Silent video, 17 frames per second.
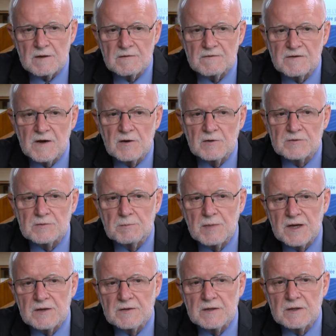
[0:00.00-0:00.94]
found
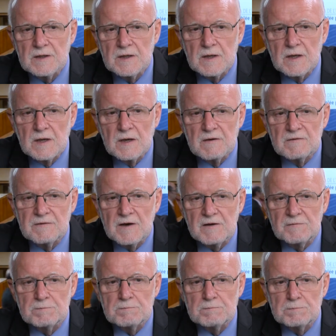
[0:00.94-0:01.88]
by the
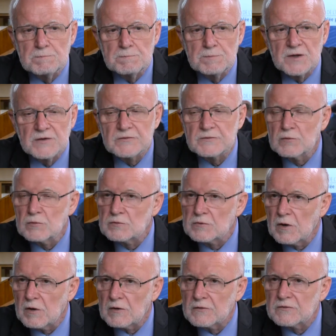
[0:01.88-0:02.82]
5+2
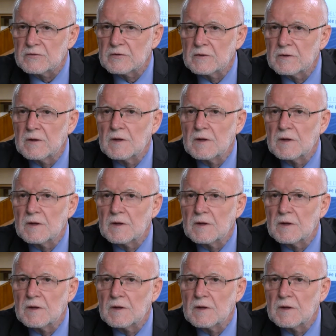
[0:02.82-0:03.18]
talks,